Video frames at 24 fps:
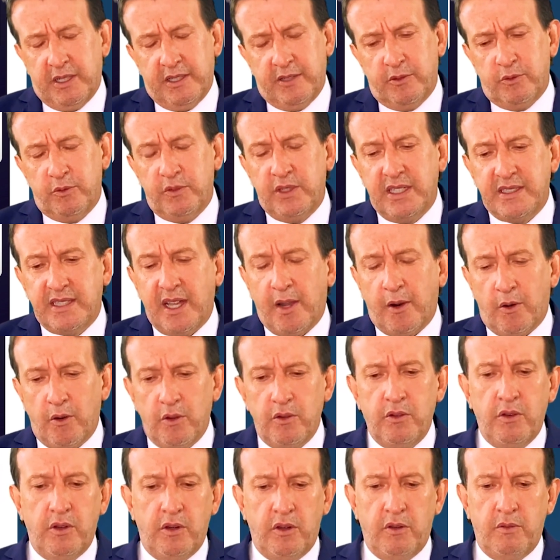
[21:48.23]
or
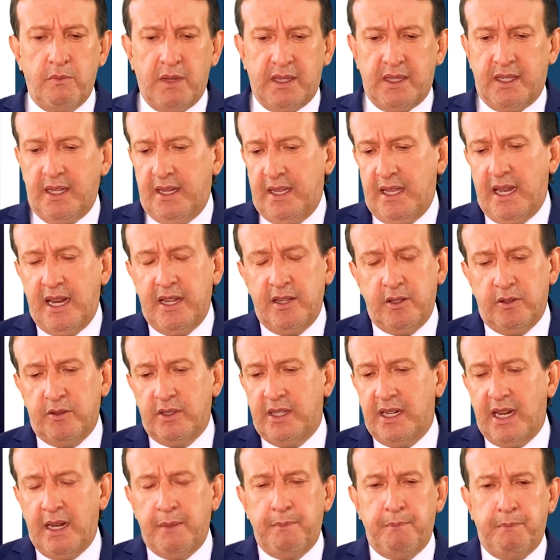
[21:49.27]
unstable cellulose
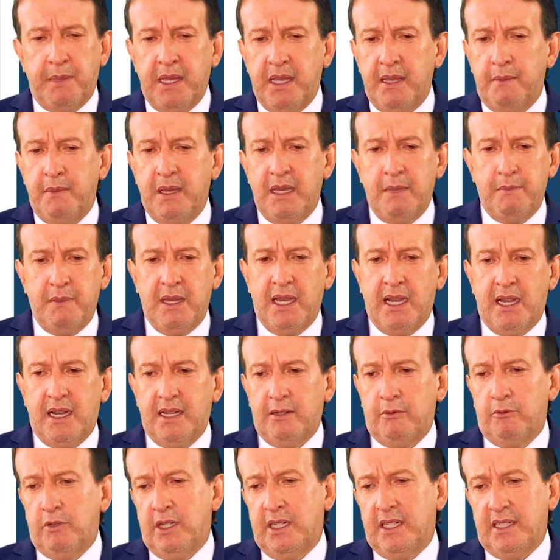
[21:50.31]
acetate
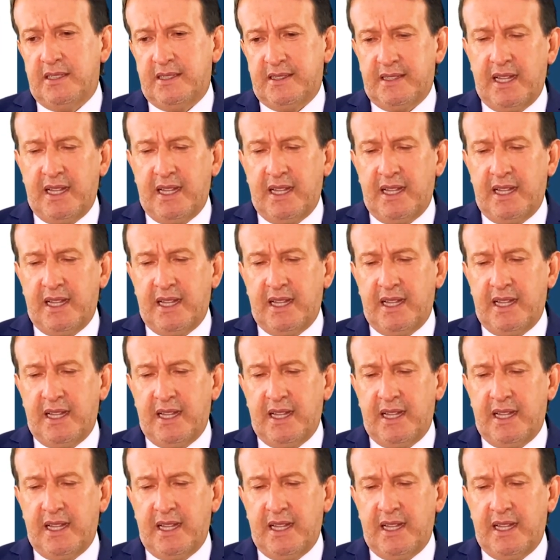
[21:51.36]
butyrate.